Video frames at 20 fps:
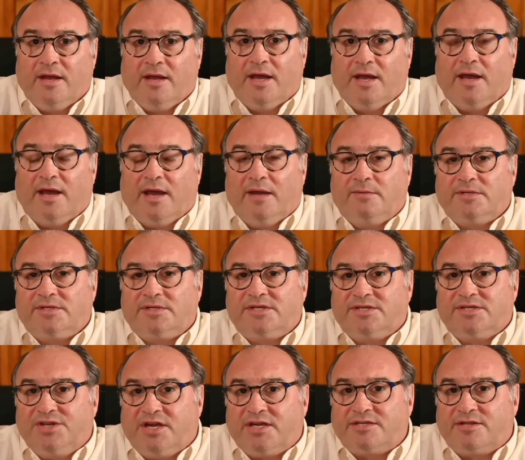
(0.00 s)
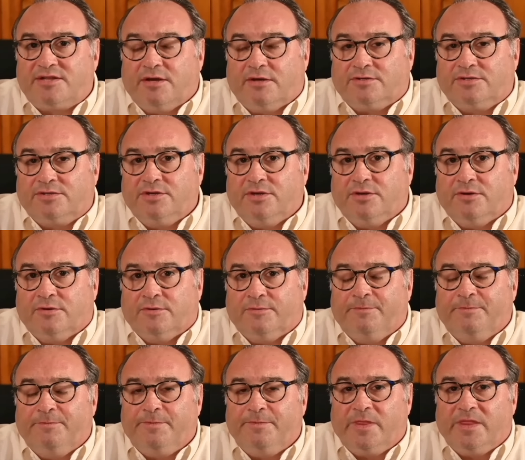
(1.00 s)
Uh, I would suggest, though, too,
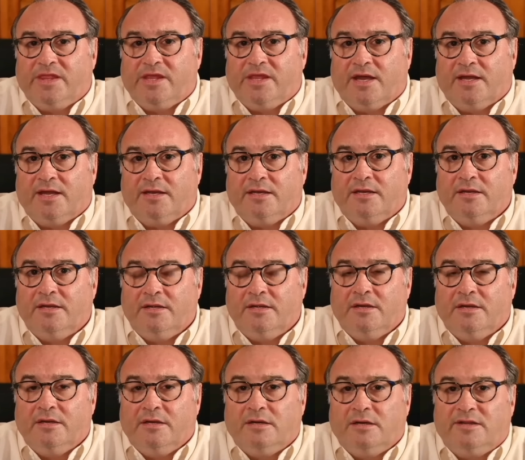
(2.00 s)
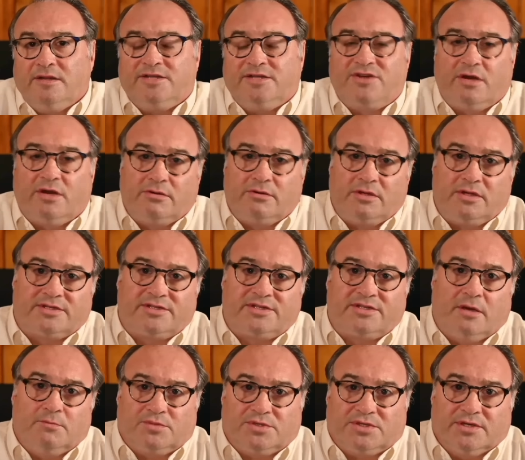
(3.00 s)
that the general
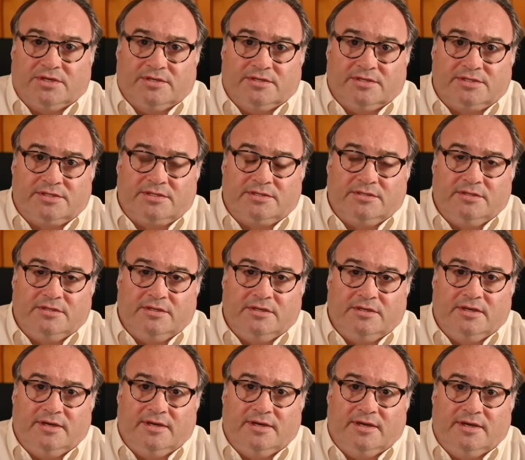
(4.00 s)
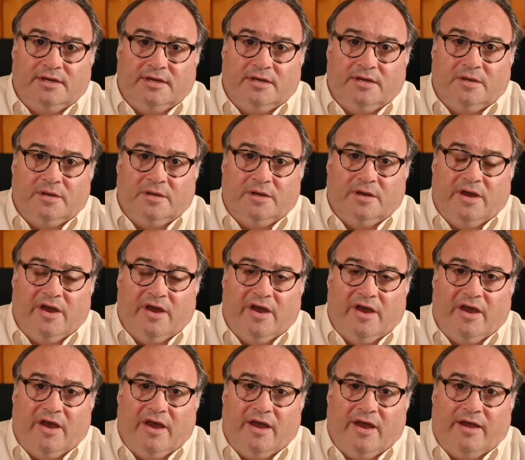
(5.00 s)
assumptions, uh,
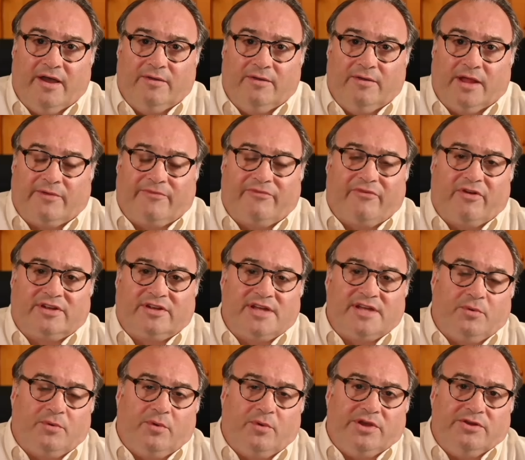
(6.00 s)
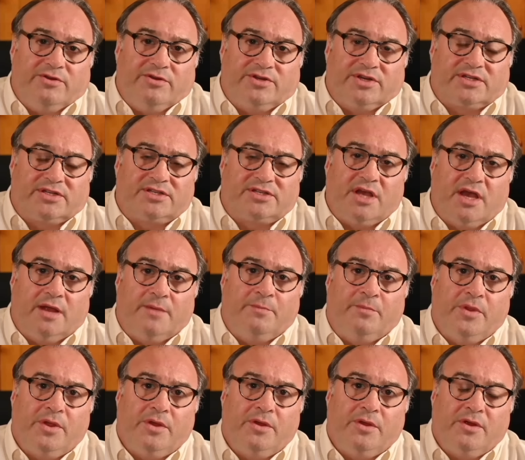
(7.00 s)
uh, like, for example, what you just said,
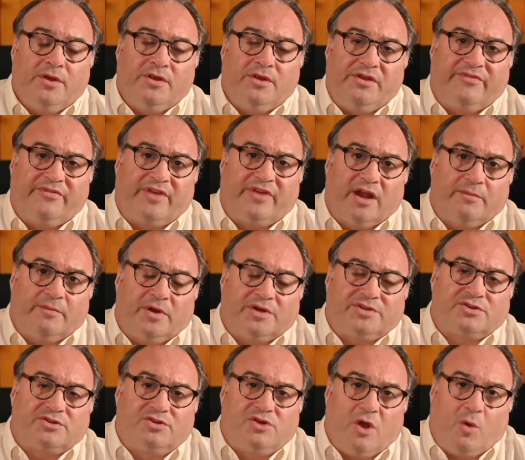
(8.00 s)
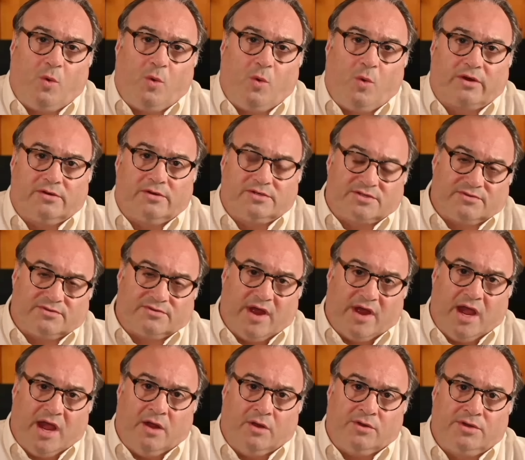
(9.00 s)
you've got a bunch of coworkers
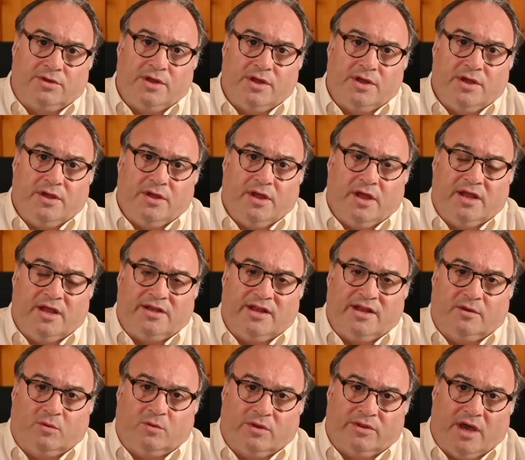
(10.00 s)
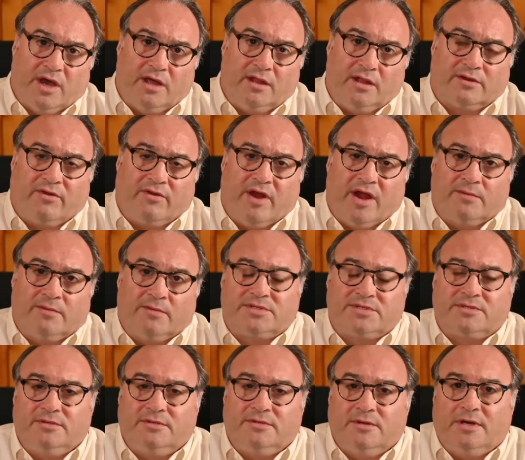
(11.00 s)
around and dealing with
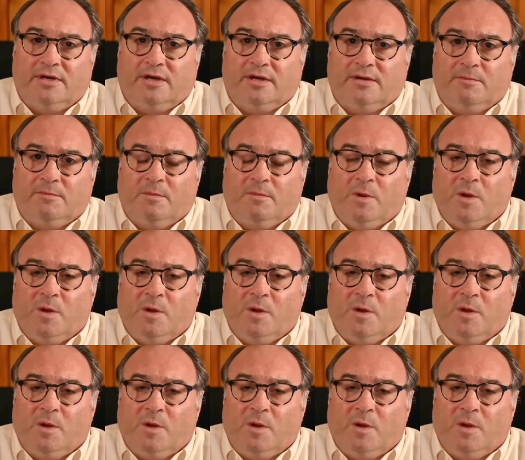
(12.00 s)
holograms. Uh,